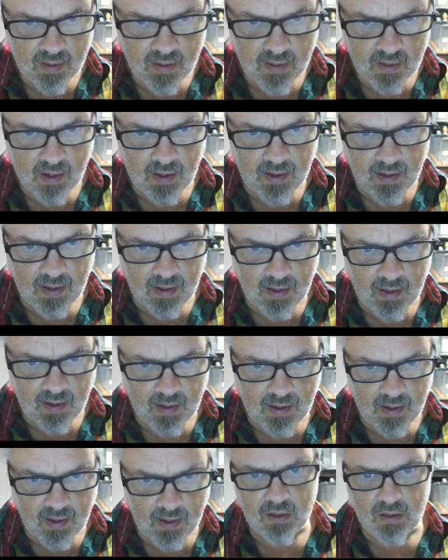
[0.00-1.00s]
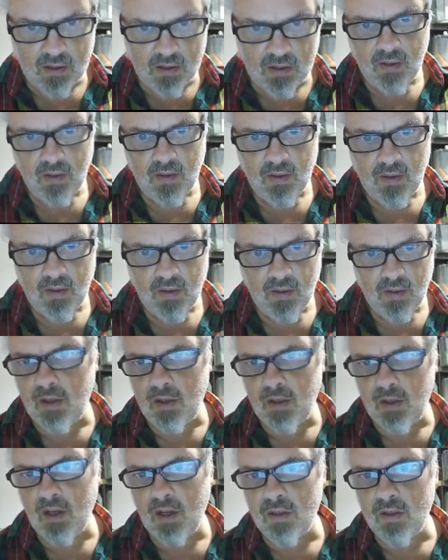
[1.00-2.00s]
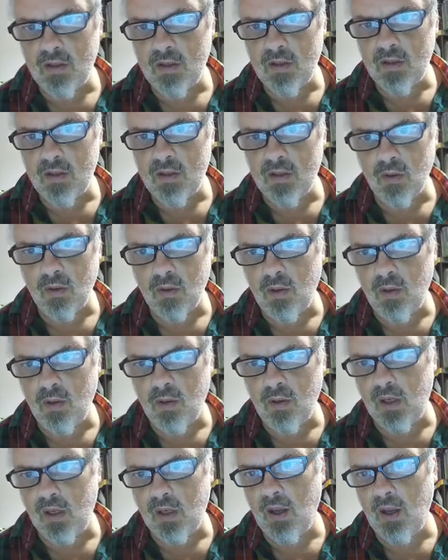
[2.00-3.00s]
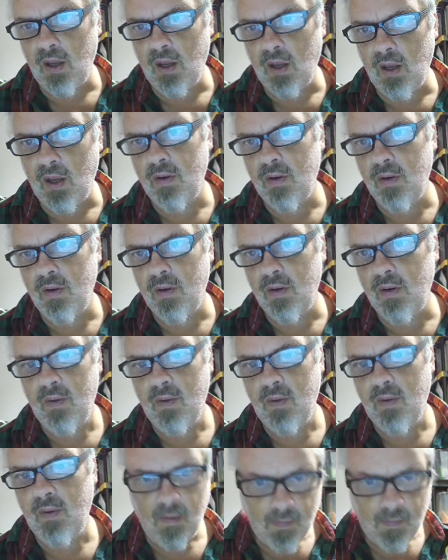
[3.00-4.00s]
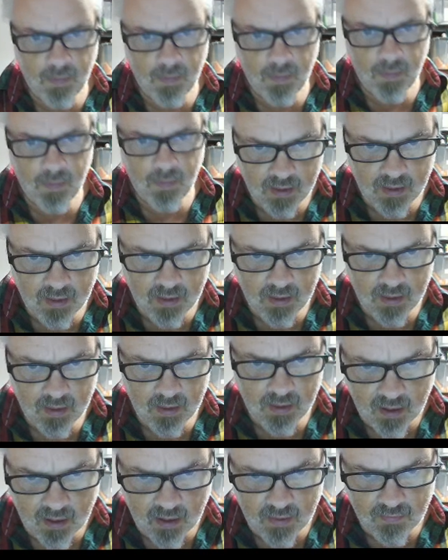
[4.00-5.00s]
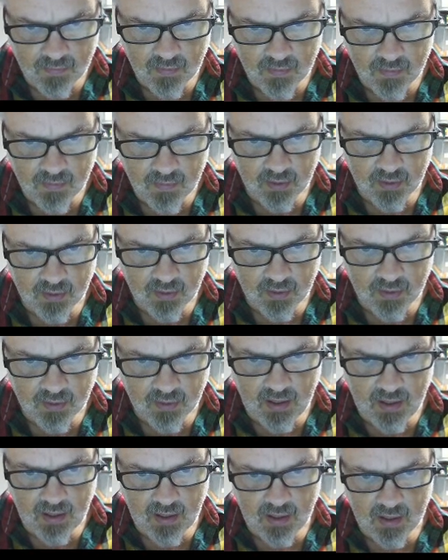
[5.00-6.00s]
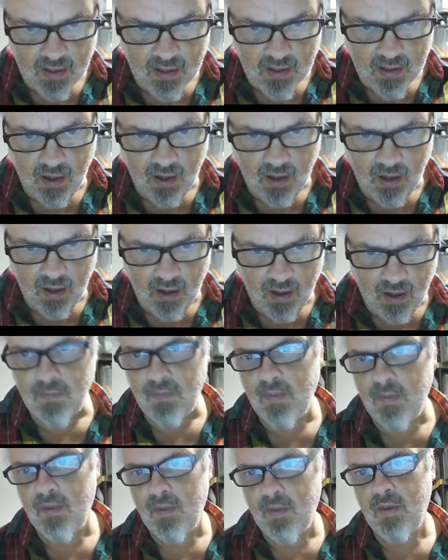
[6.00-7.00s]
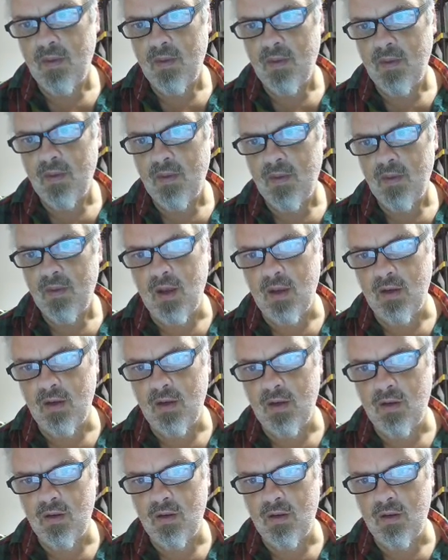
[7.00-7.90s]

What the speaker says: And then this. Some of these nests are so close together. Are there any that are not